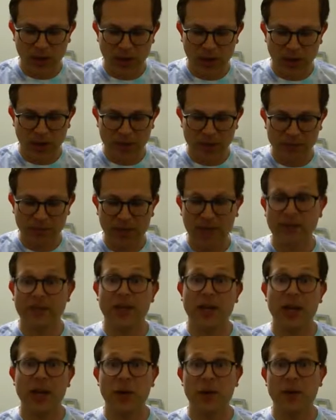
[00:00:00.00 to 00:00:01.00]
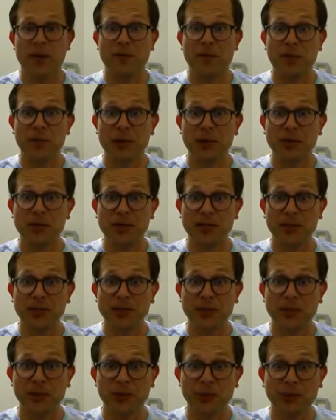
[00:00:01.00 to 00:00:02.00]
uh, Spotify or wherever music is
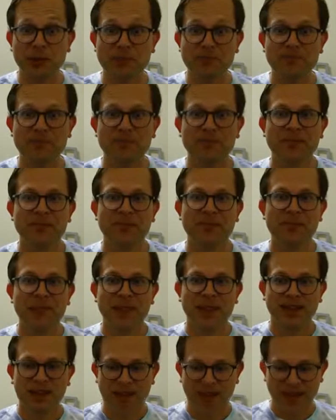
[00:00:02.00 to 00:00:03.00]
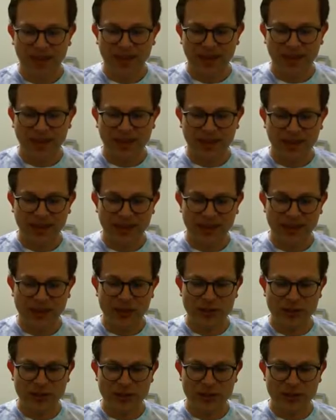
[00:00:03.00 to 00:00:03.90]
sold. Uh, just